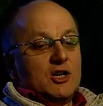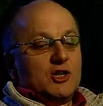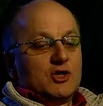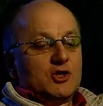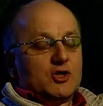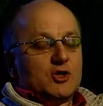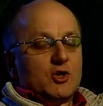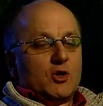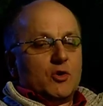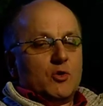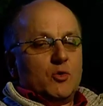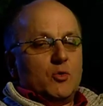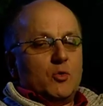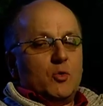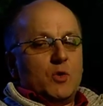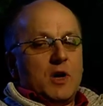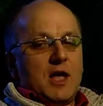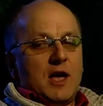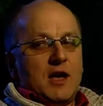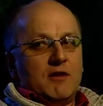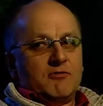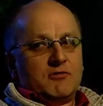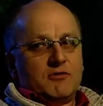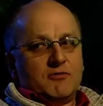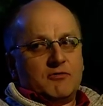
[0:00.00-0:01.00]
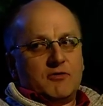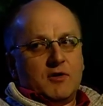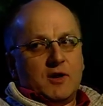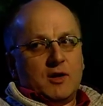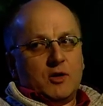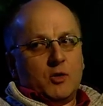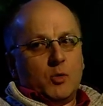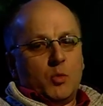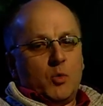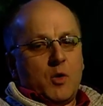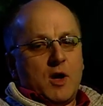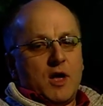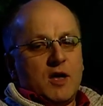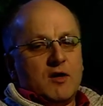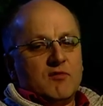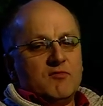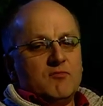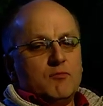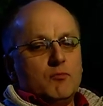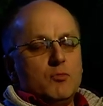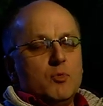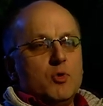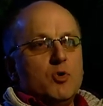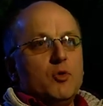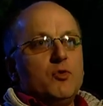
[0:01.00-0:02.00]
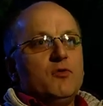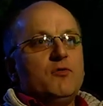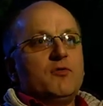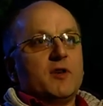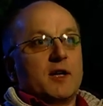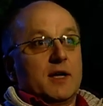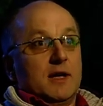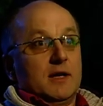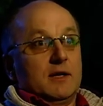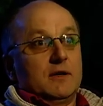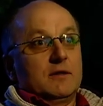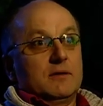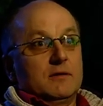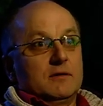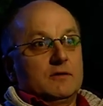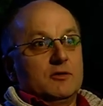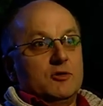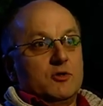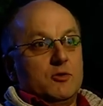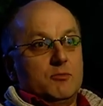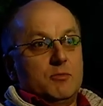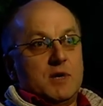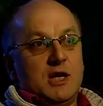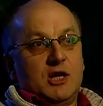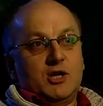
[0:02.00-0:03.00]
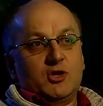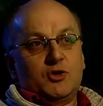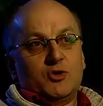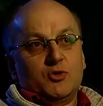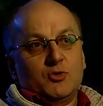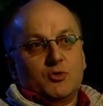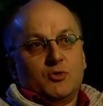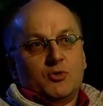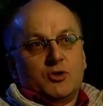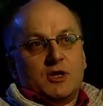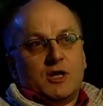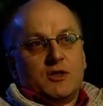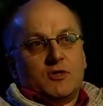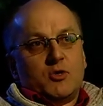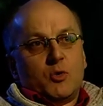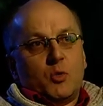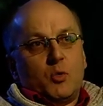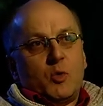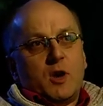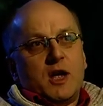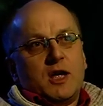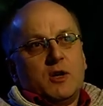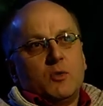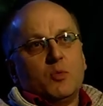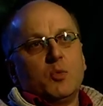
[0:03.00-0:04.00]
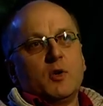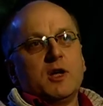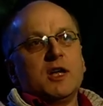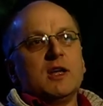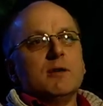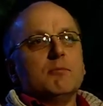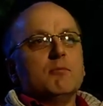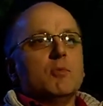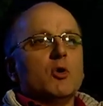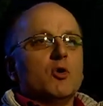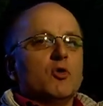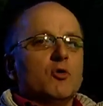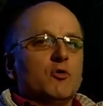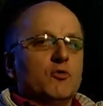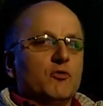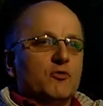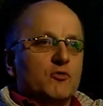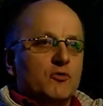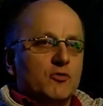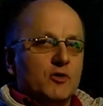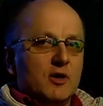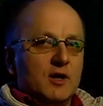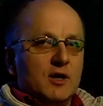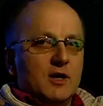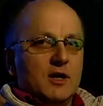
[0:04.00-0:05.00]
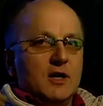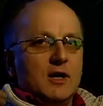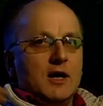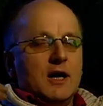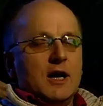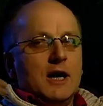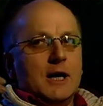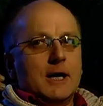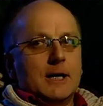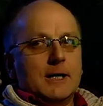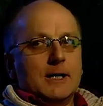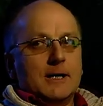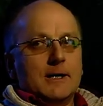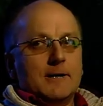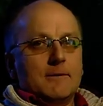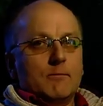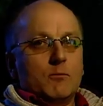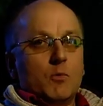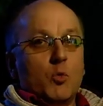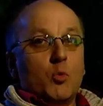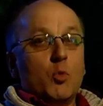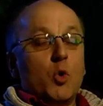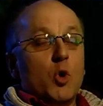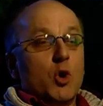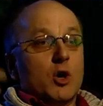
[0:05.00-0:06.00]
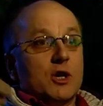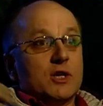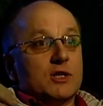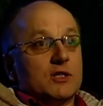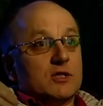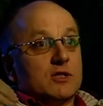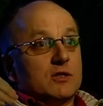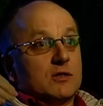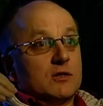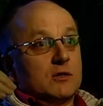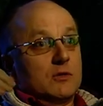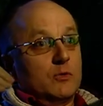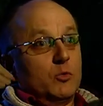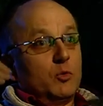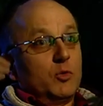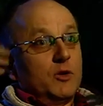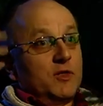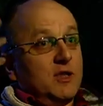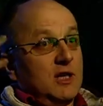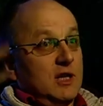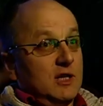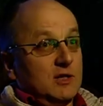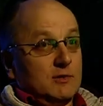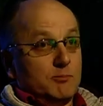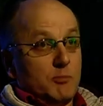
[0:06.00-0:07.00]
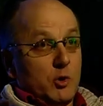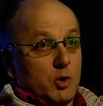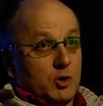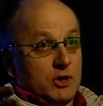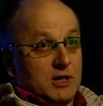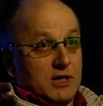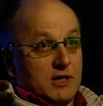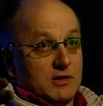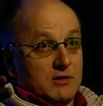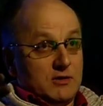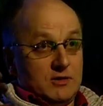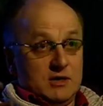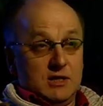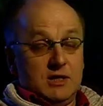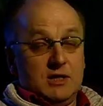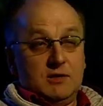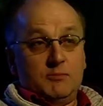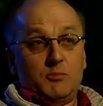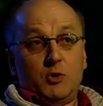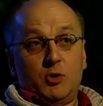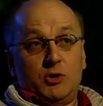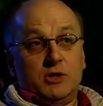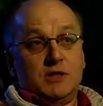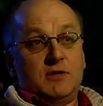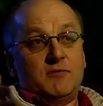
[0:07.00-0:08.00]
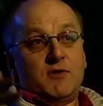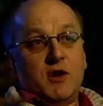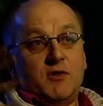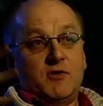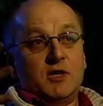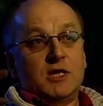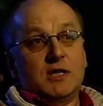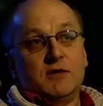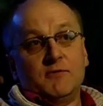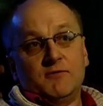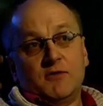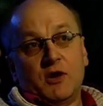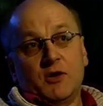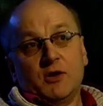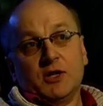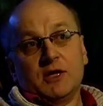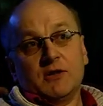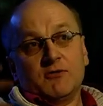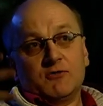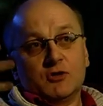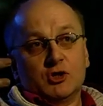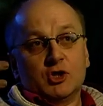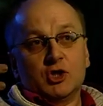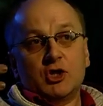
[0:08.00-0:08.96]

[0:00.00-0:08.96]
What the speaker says: So we have to find a way of moving to make sure that the way we move works with his body, because his body is a very, very different